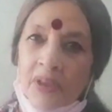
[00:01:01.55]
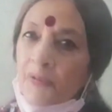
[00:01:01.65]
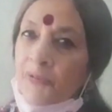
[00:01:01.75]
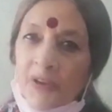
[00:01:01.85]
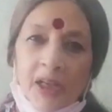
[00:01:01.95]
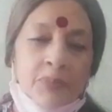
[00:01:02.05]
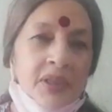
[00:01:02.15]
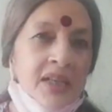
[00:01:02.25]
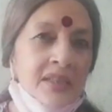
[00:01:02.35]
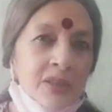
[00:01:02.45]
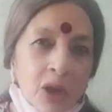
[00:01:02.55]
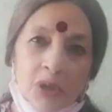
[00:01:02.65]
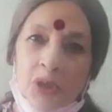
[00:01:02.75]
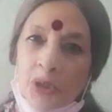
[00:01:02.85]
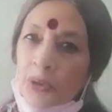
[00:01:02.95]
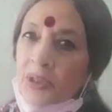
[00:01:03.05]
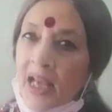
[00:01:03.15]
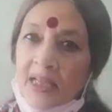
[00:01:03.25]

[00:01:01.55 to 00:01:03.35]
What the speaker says: The film does not show that